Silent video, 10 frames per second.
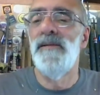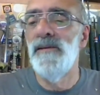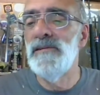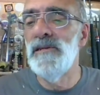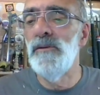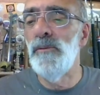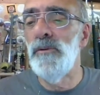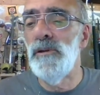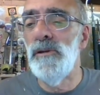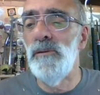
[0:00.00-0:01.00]
Still at
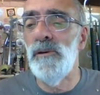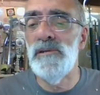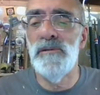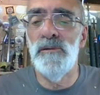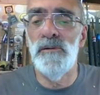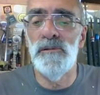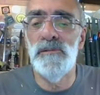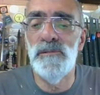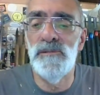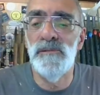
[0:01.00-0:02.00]
work in the US and got,
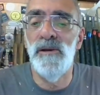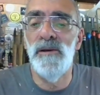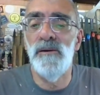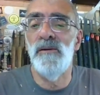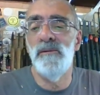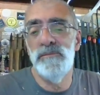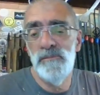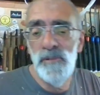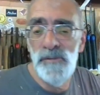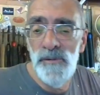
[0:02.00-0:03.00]
got, oh,
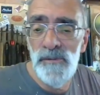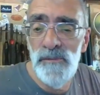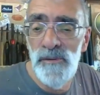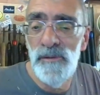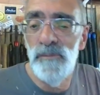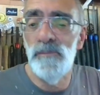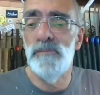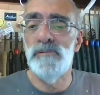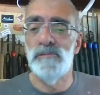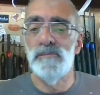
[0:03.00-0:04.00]
well done, thank you.
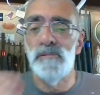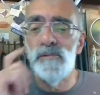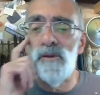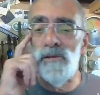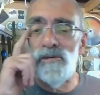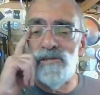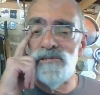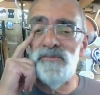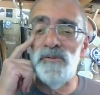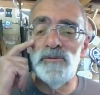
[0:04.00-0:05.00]

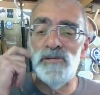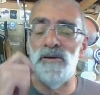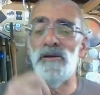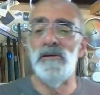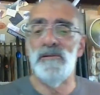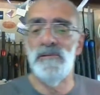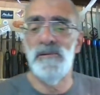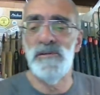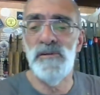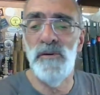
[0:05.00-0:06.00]
1964 target,
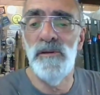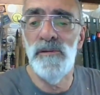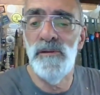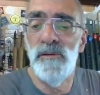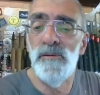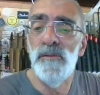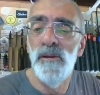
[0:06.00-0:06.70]
that's great, thank you.